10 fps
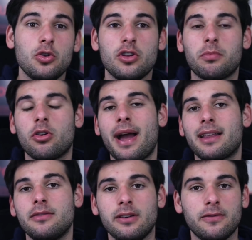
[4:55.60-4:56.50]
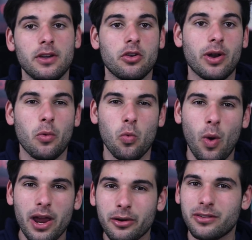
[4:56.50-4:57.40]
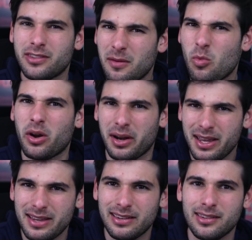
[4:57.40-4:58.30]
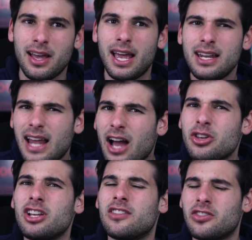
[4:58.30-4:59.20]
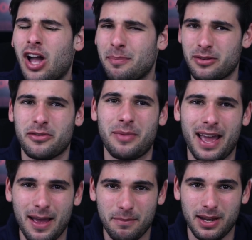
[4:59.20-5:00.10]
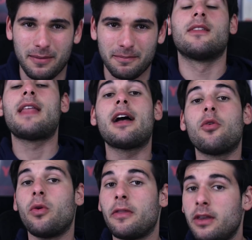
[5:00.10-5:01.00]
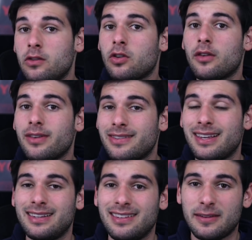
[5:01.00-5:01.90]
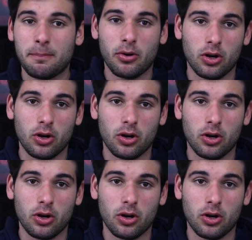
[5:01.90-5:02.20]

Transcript: you should proactively figure out where somewhere is and how you can stop it from happening. Now, this service isn't